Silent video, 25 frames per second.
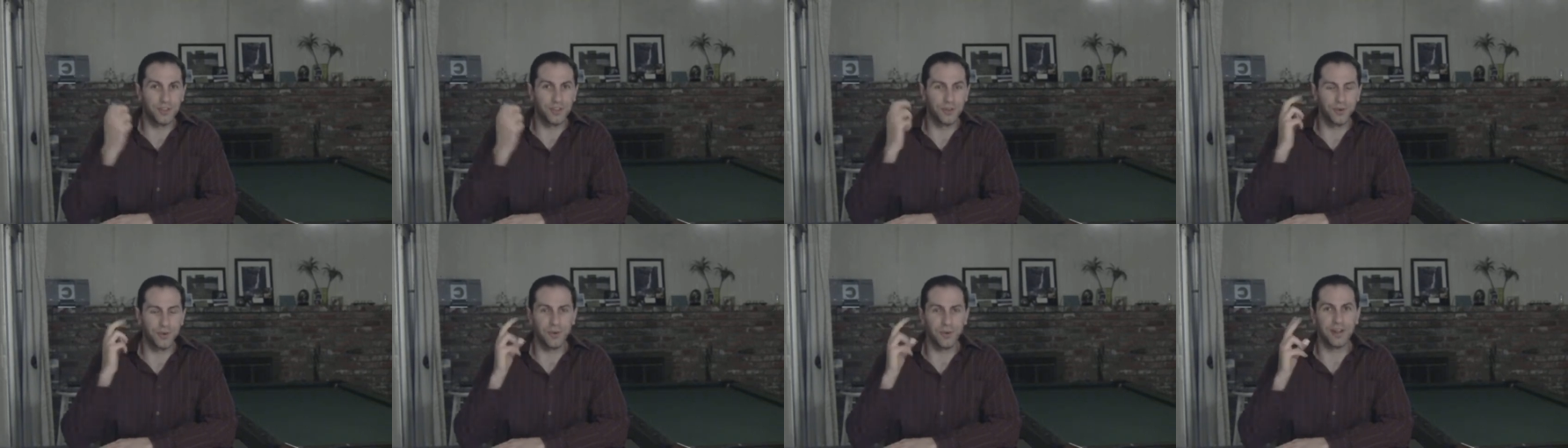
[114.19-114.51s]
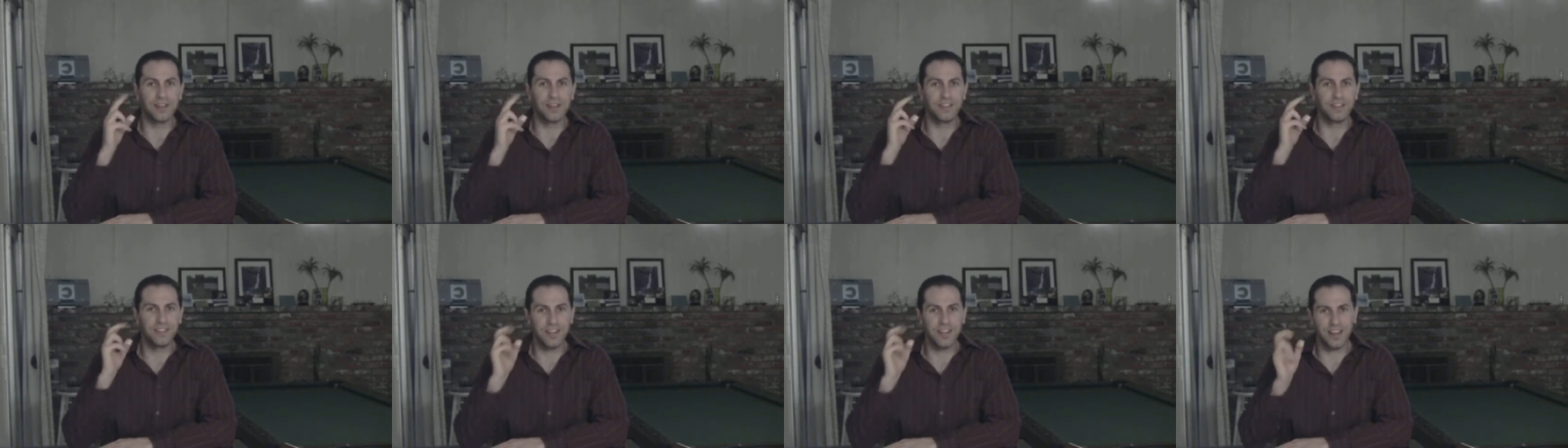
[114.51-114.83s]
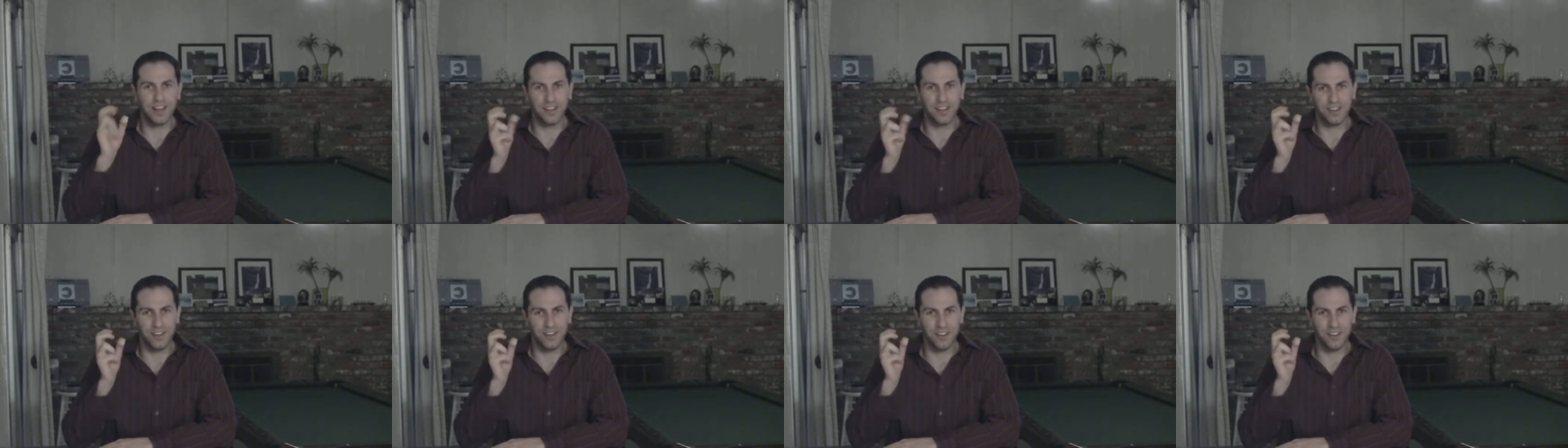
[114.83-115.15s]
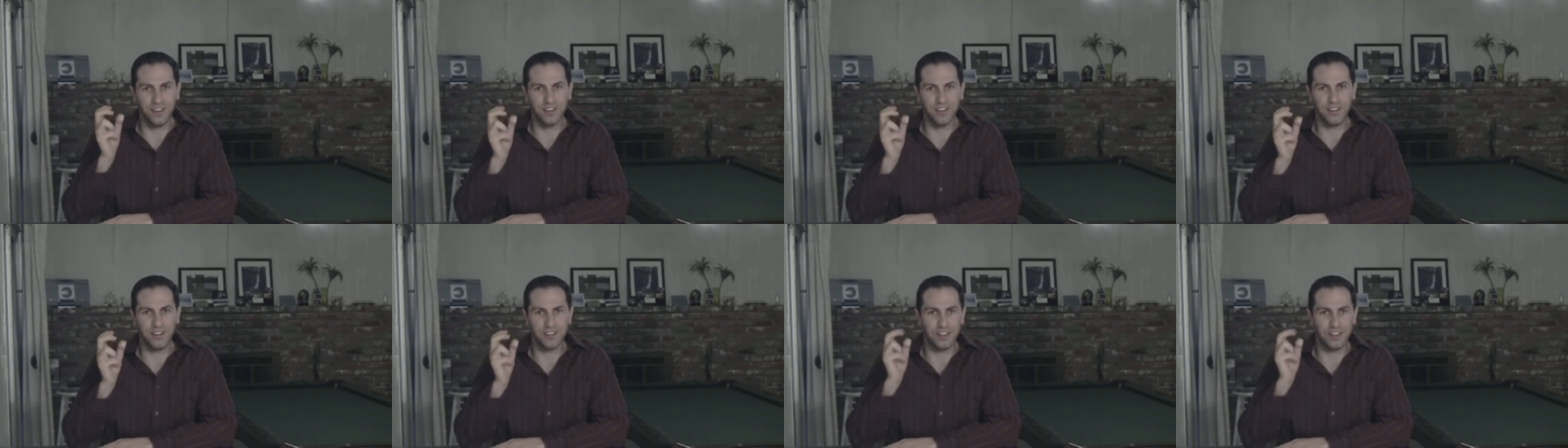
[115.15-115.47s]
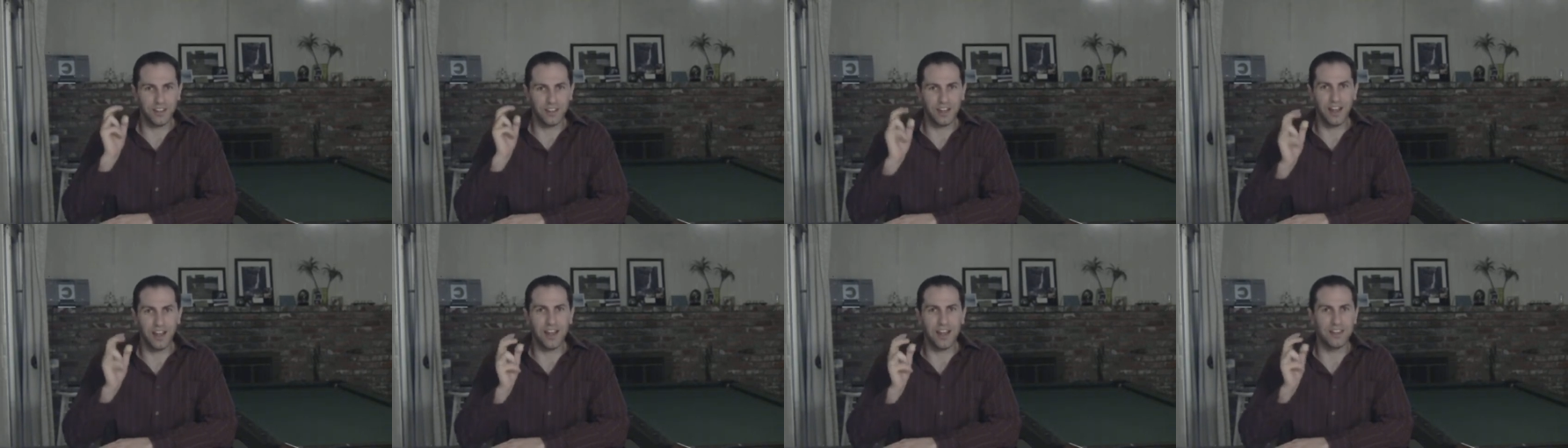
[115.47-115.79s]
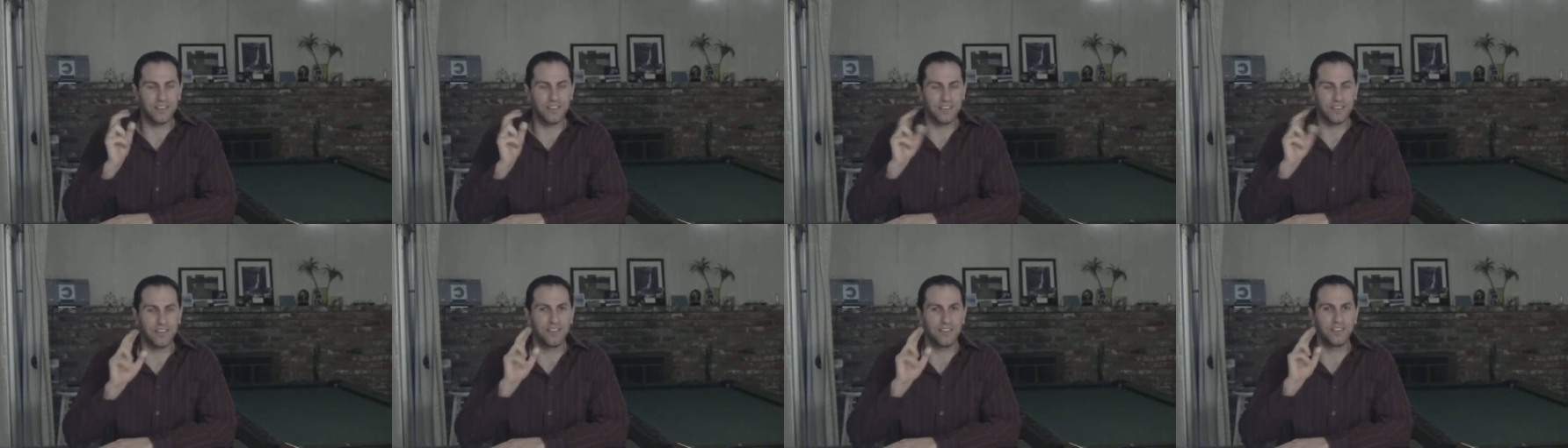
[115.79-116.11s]
green technology
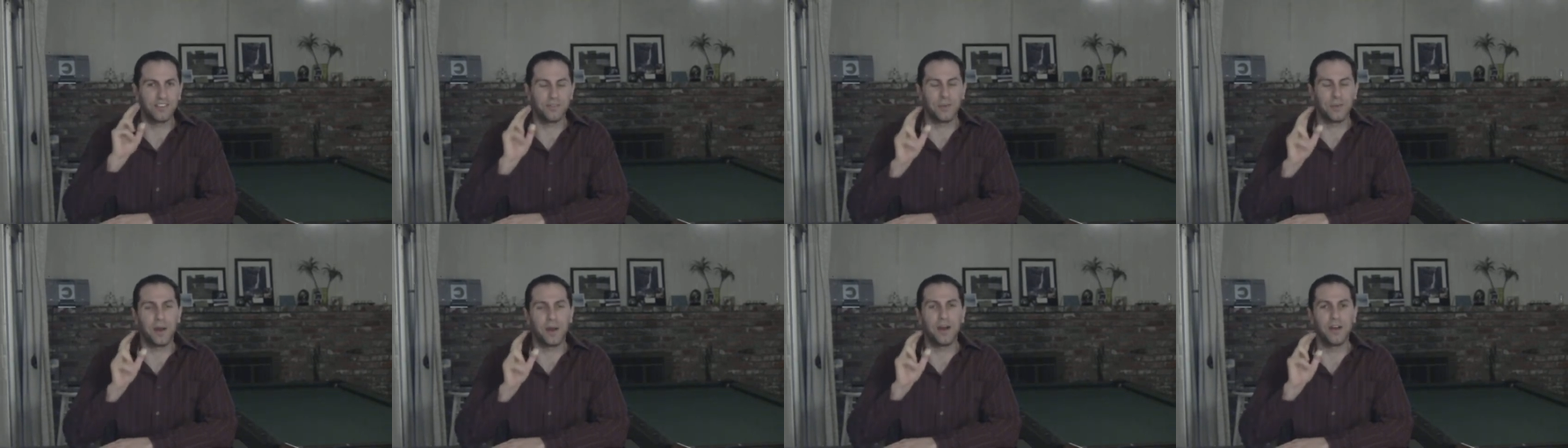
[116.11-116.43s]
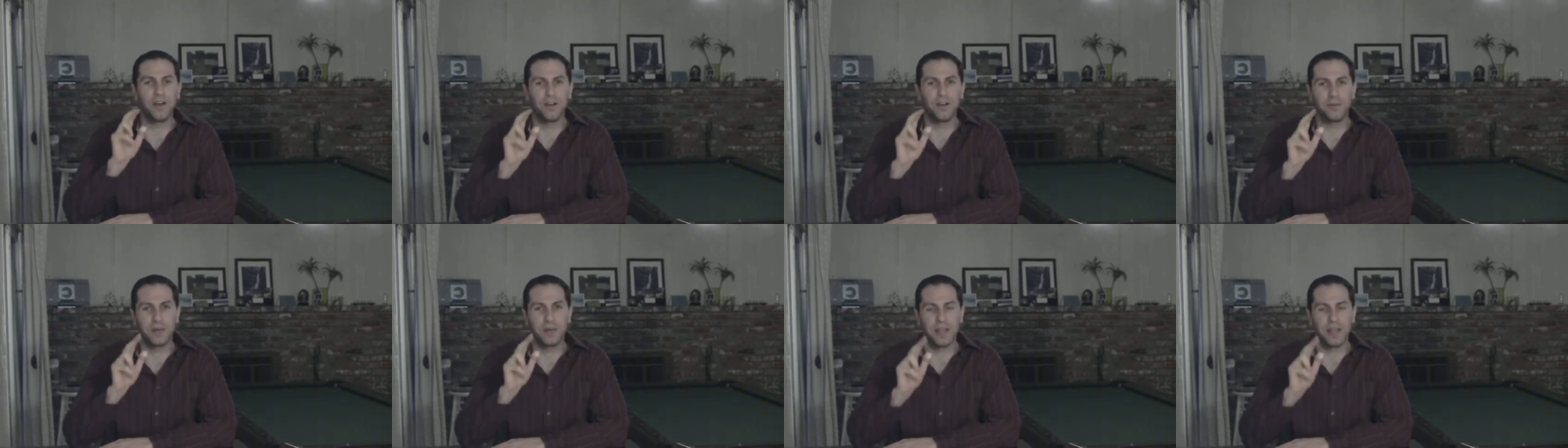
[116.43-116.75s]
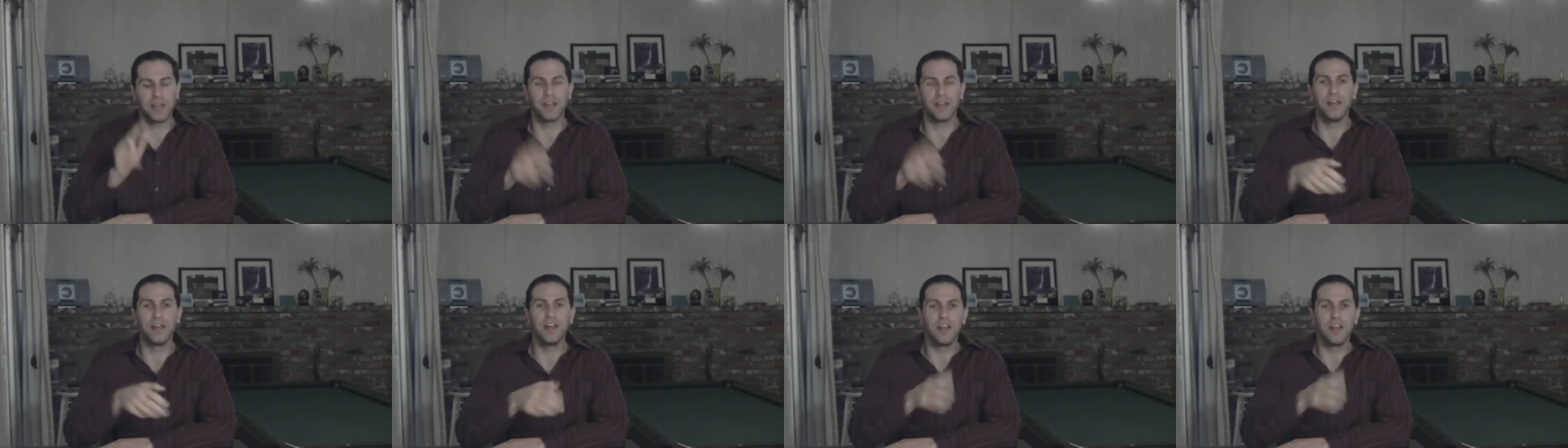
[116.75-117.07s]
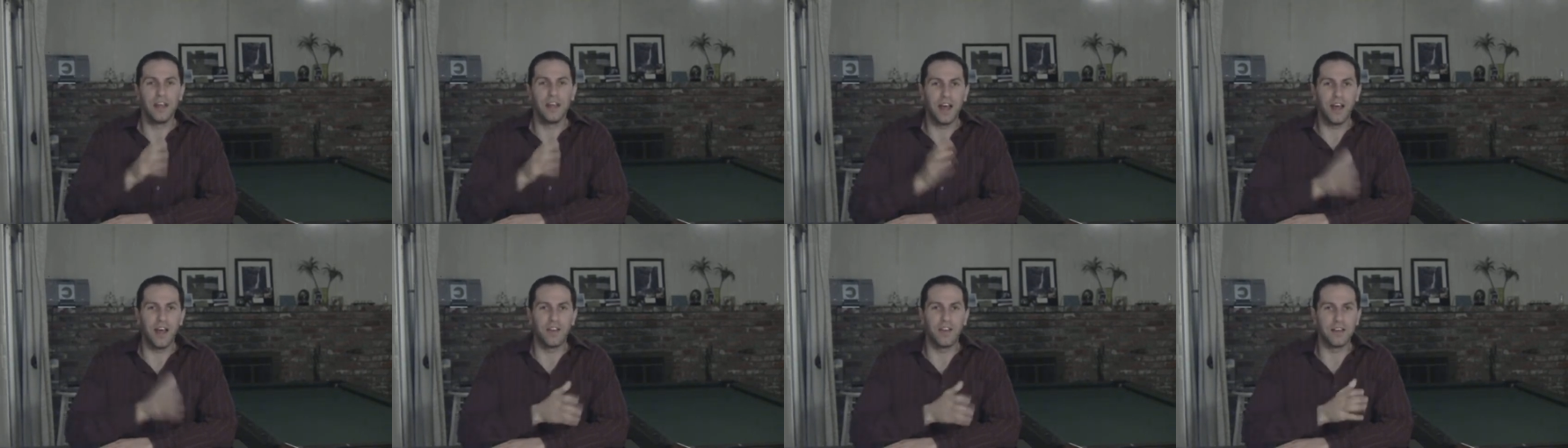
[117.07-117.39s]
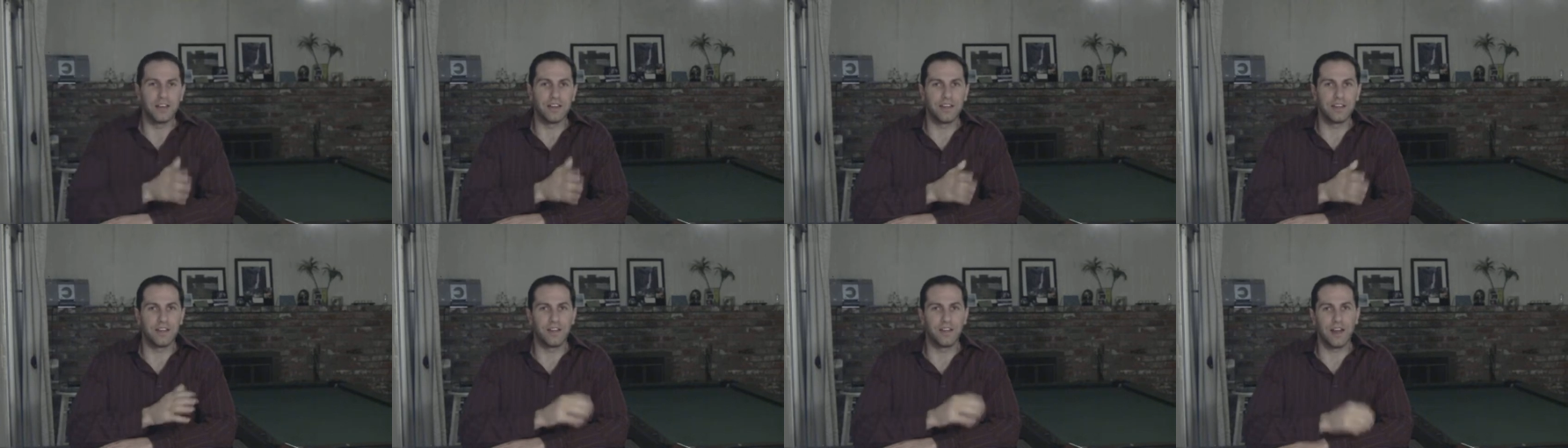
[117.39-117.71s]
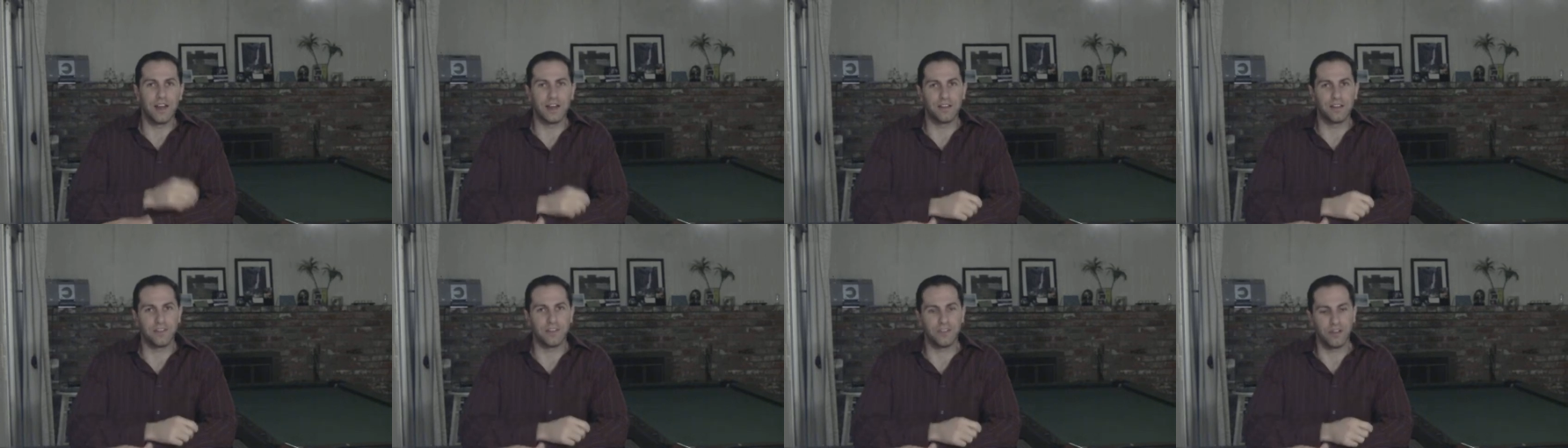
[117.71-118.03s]
lights aspire to be, LED
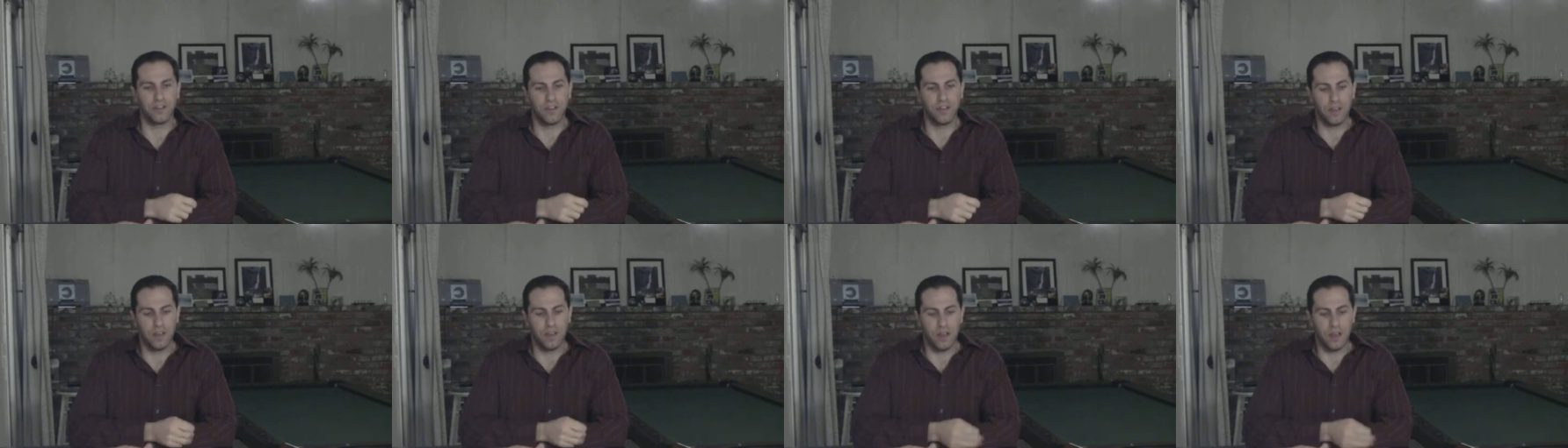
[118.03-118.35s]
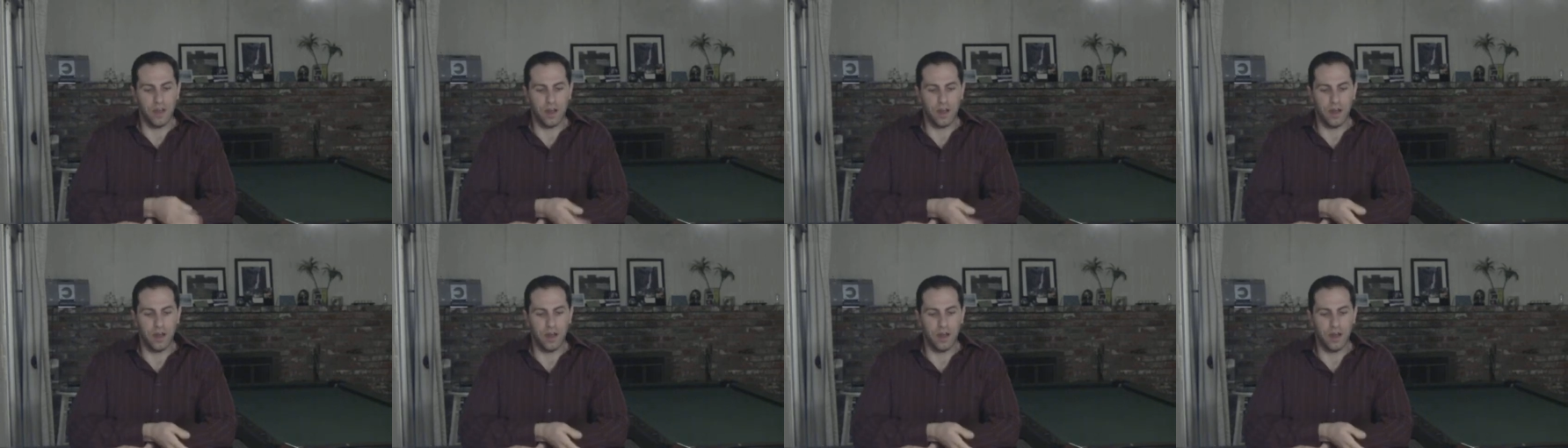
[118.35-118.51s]
lights.